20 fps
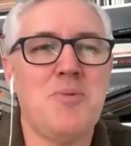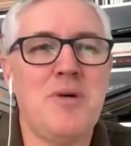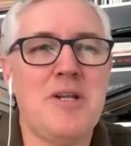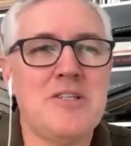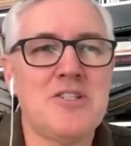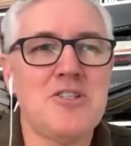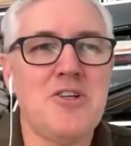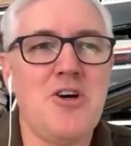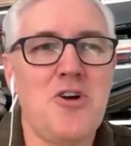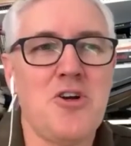But a
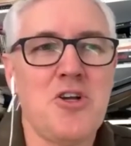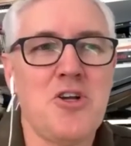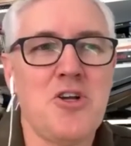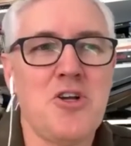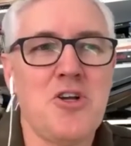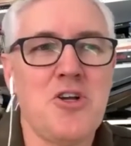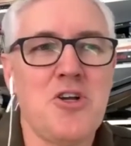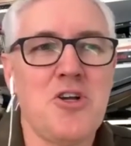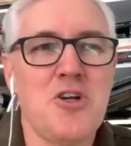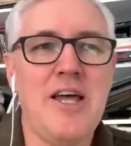side
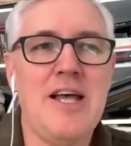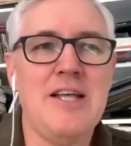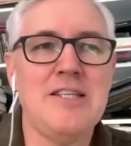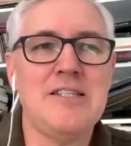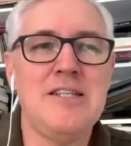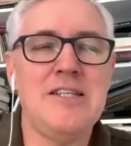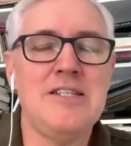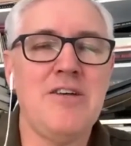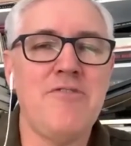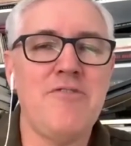occupational
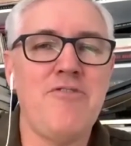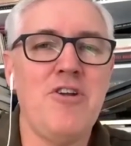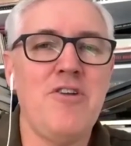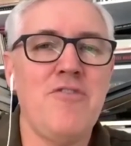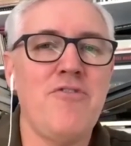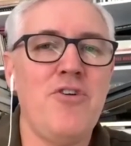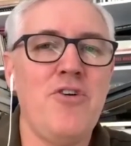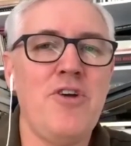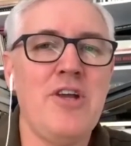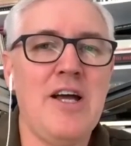hazard is I find
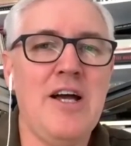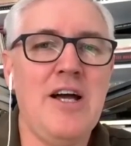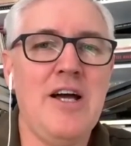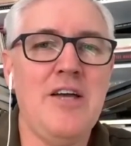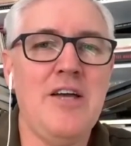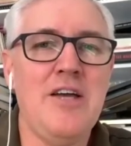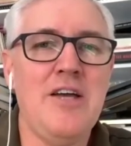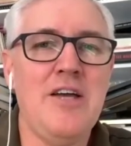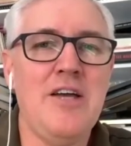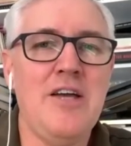it very
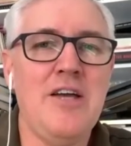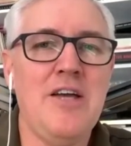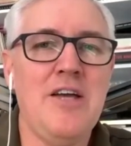hard not